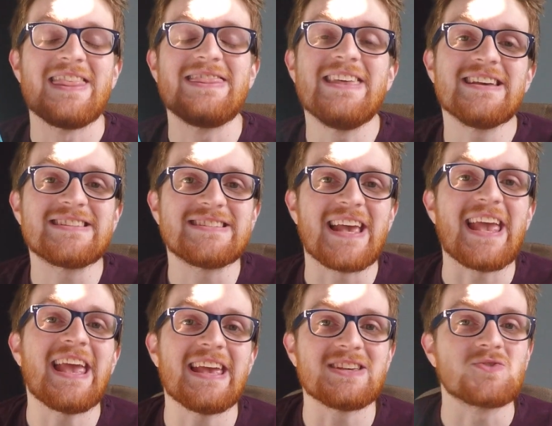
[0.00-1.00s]
this
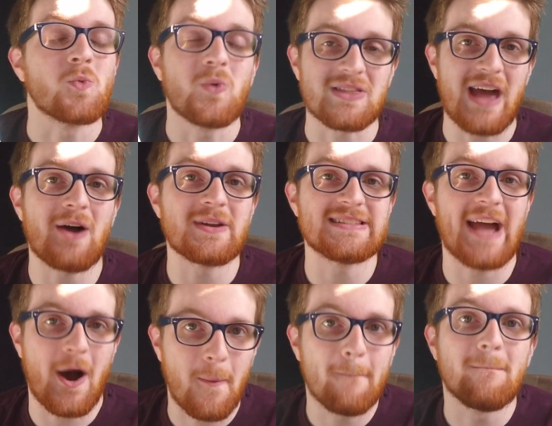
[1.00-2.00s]
is without a
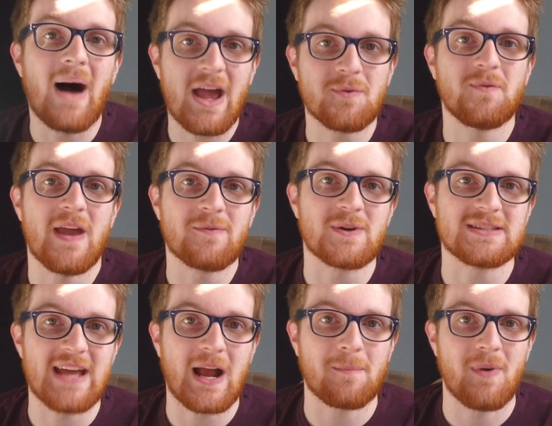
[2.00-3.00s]
doubt my
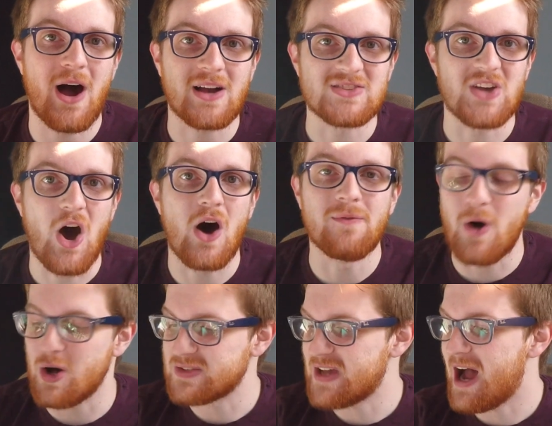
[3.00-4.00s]
favorite deck box of
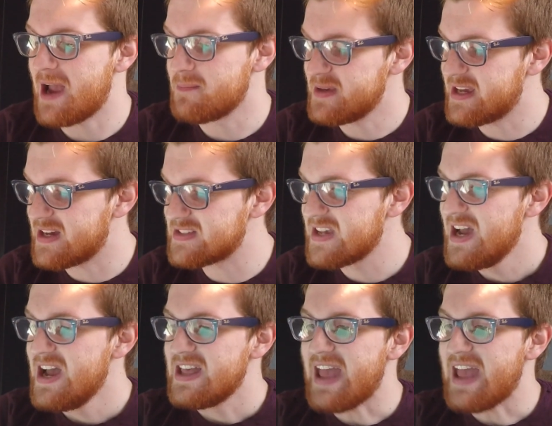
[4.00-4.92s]
all time because